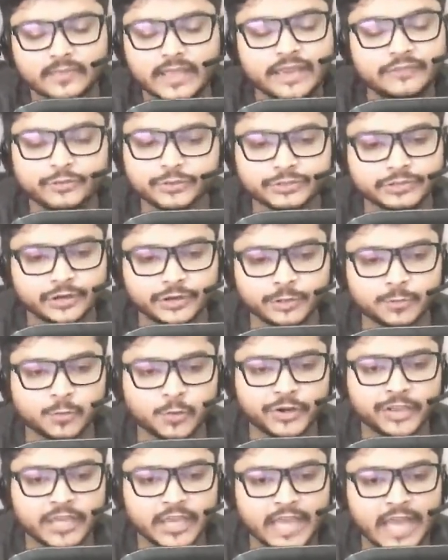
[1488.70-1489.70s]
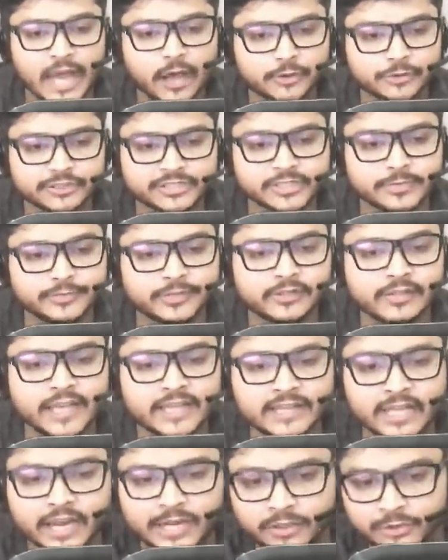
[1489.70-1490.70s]
Have you started working out or something
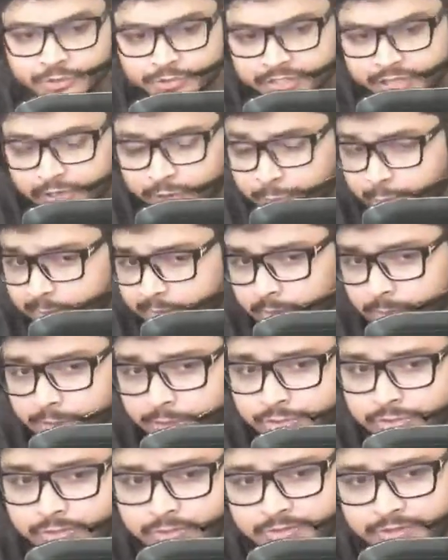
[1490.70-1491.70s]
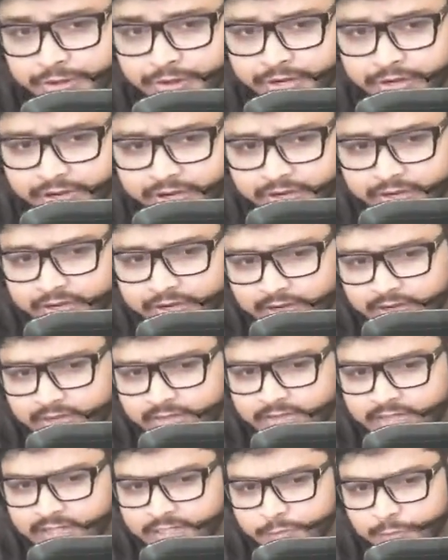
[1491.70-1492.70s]
like that? You're saying you want to be a personal trainer?
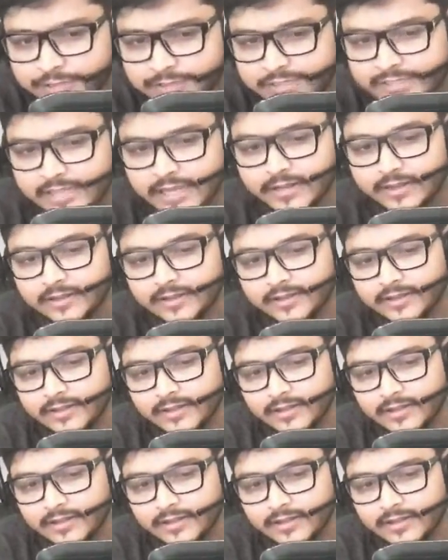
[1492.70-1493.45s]
That's what you said?